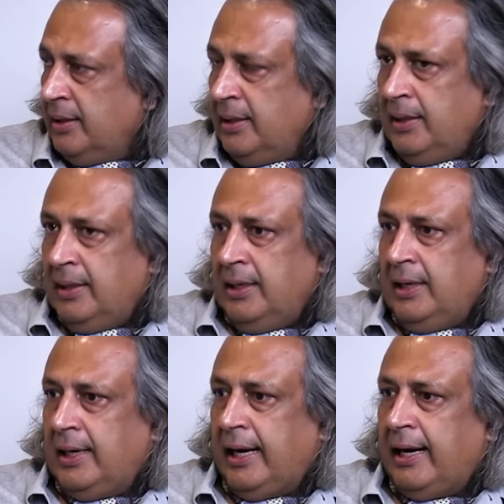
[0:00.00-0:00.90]
Yes.
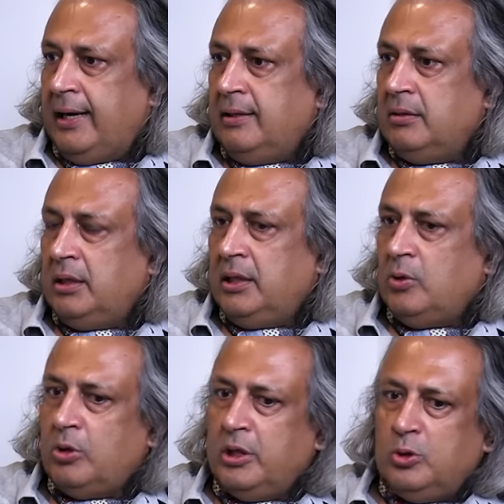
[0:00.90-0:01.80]
And in
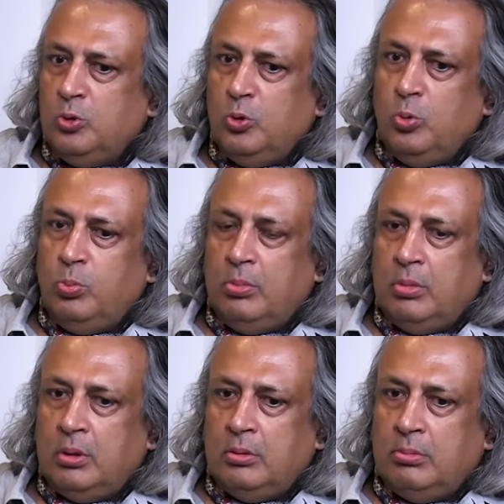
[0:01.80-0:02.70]
order to
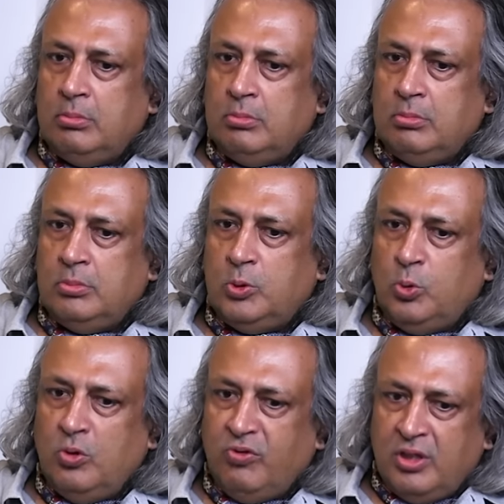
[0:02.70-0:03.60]

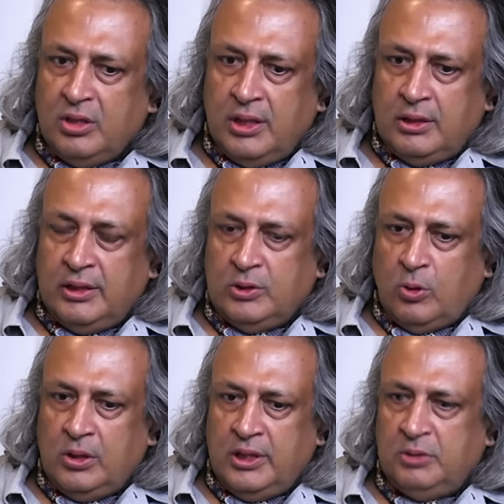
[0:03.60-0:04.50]
go further,
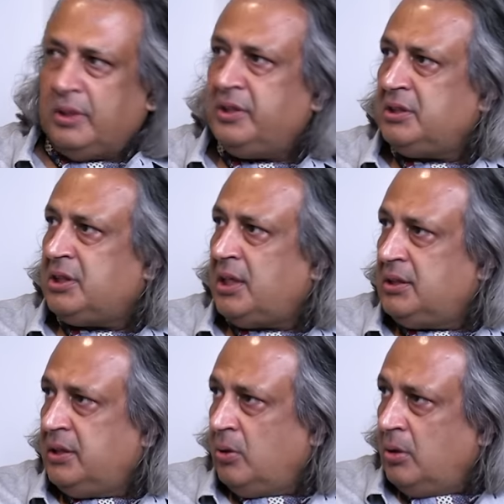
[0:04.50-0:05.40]
all these
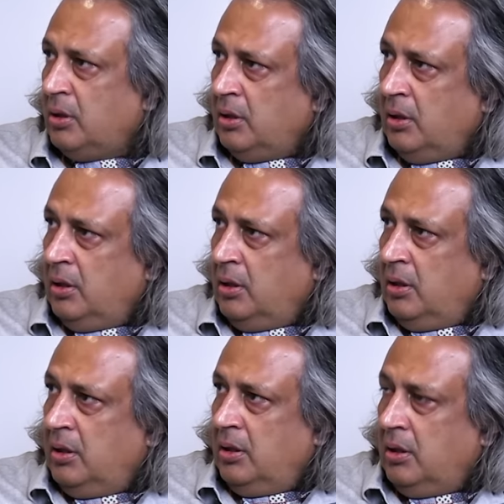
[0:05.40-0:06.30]
madrasas and all
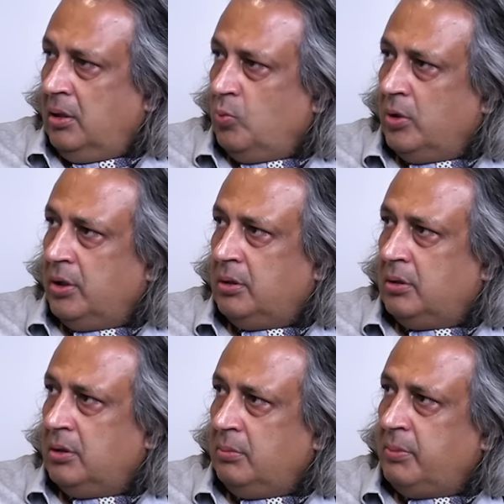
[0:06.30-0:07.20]
were
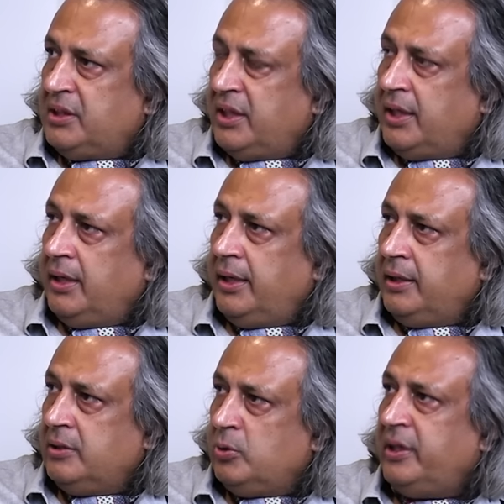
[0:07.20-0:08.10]

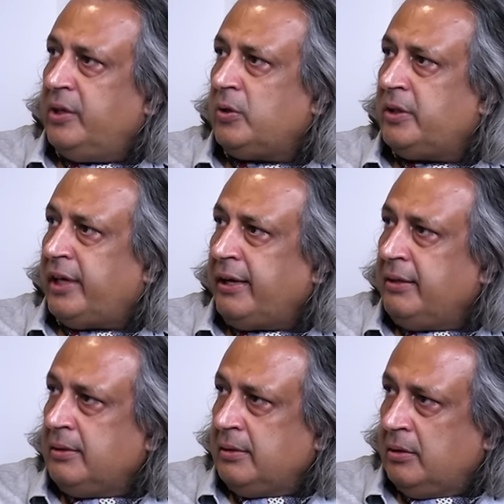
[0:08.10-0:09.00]
basically to
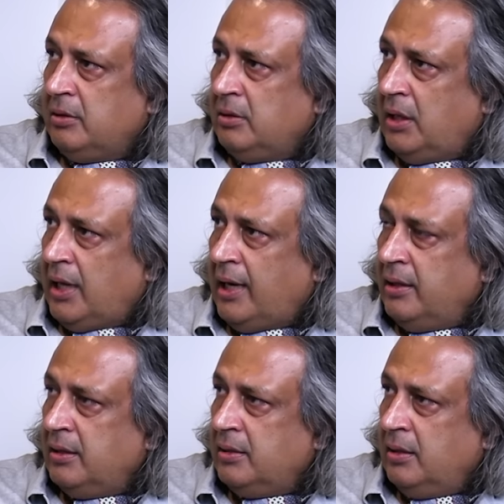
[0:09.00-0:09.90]
indoctrinate
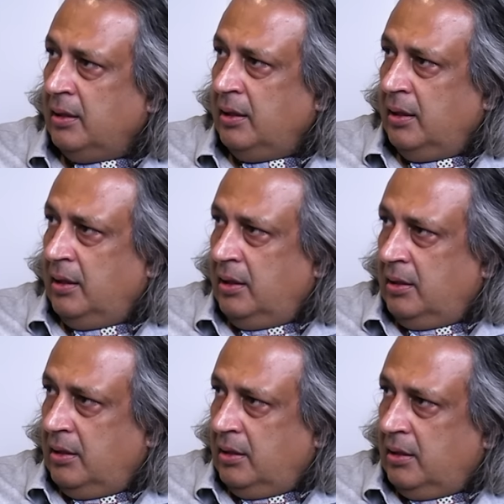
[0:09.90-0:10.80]
and
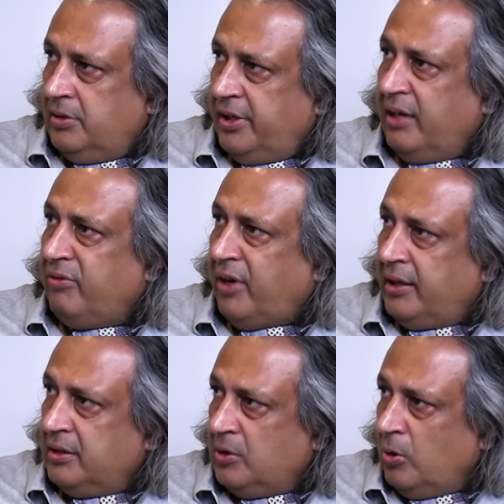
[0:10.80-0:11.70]
train
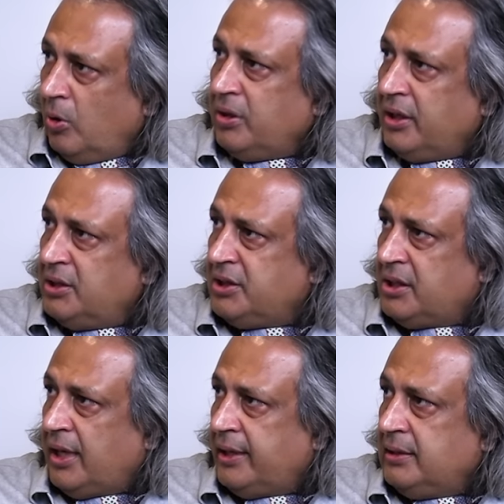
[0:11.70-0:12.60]
fighters along
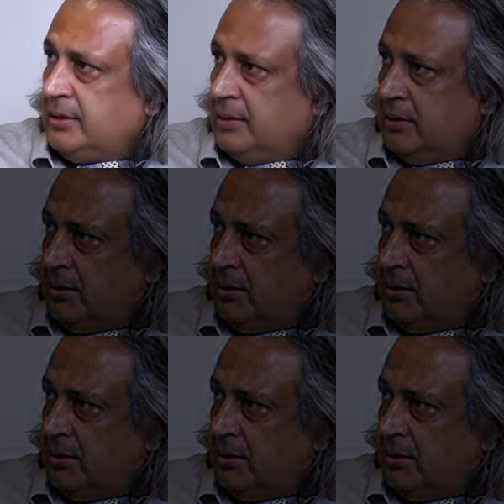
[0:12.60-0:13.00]
religious lines.